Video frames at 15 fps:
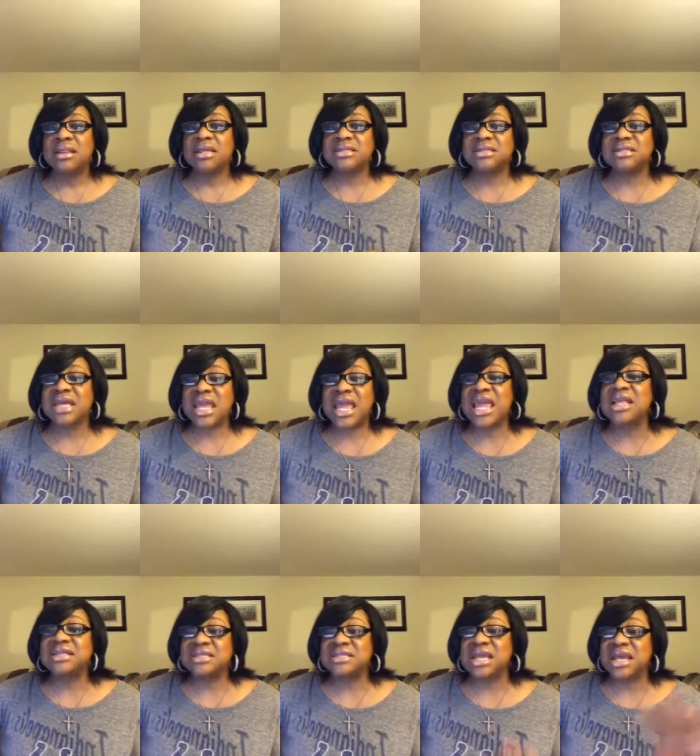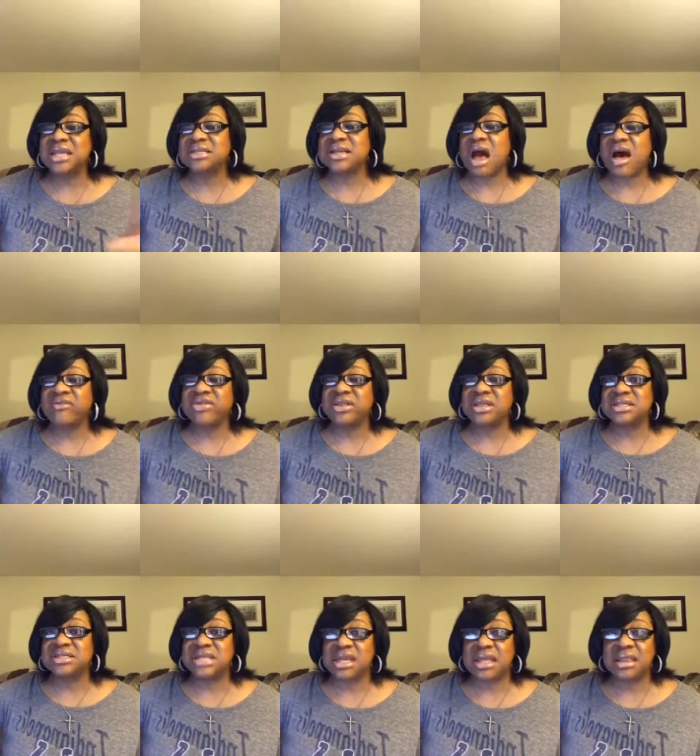the hidden sin is often the
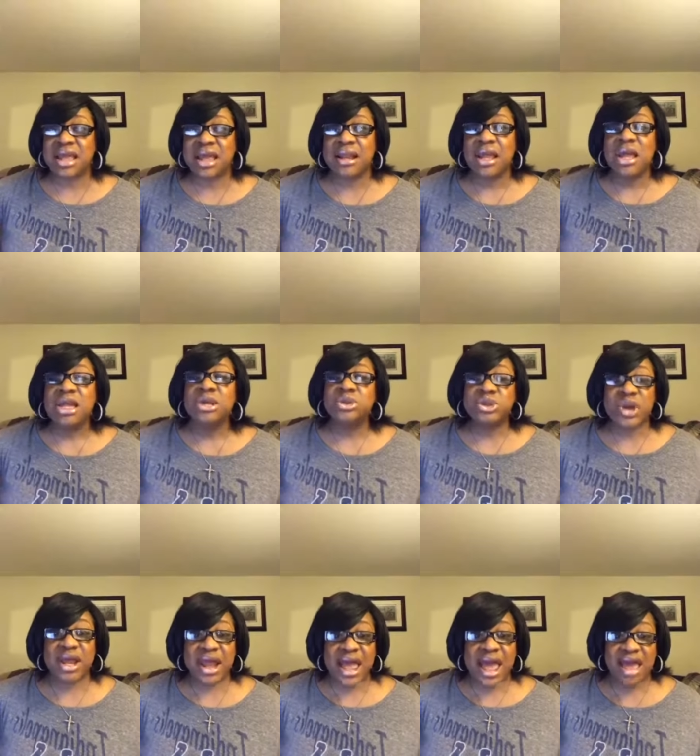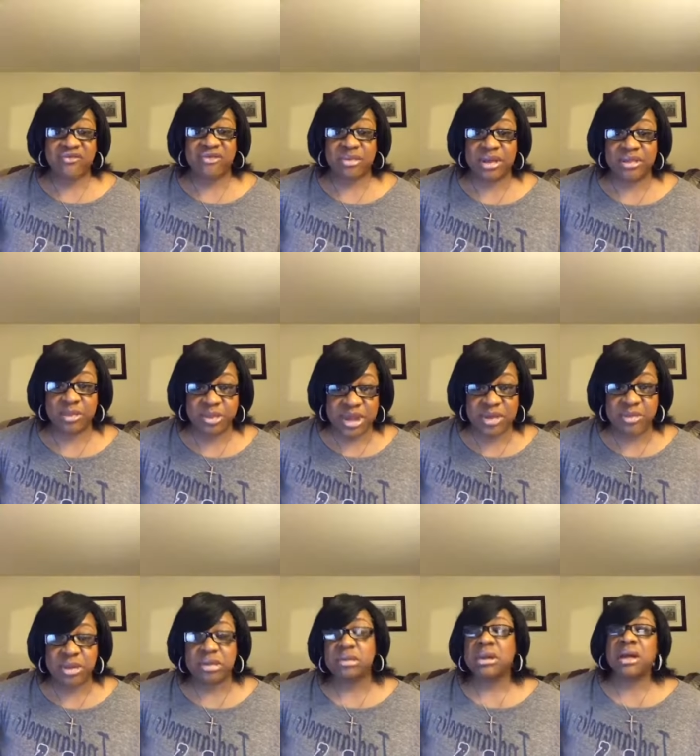sin that you try to hide from other
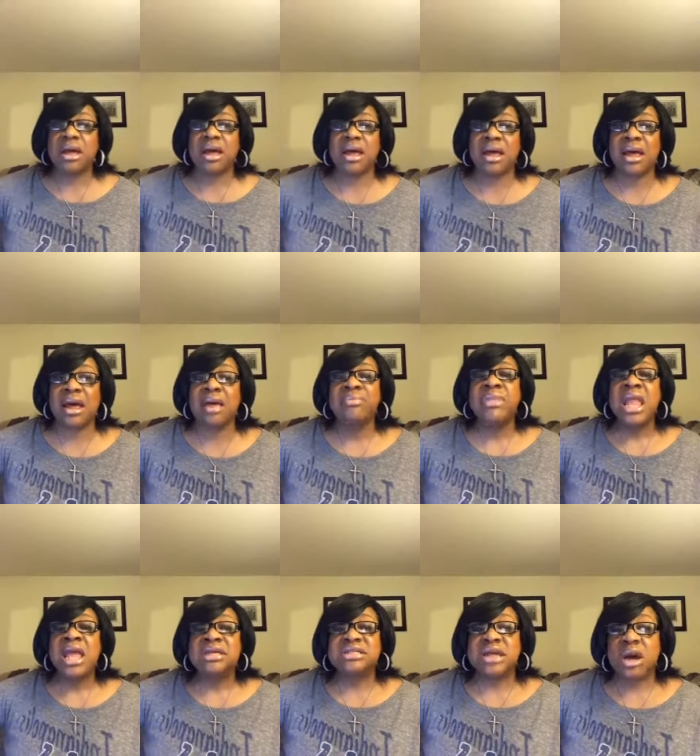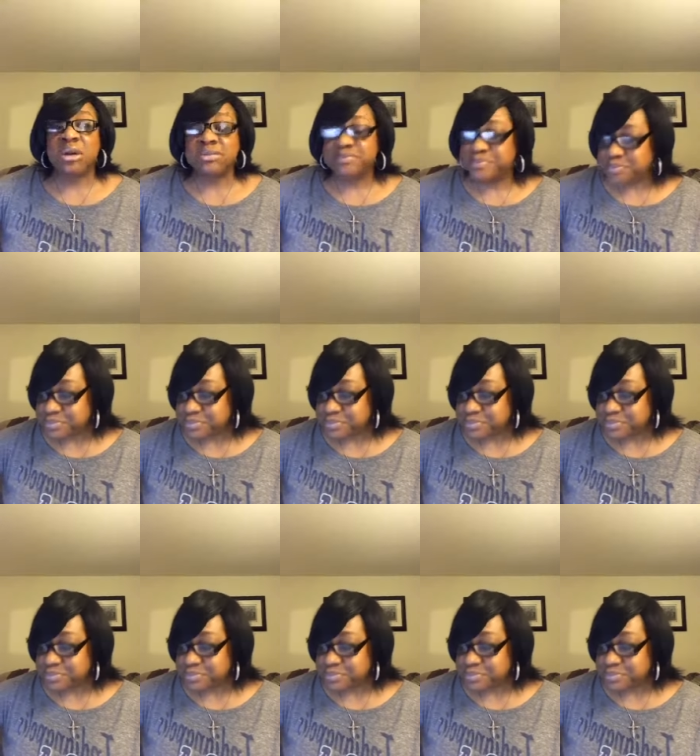people. So,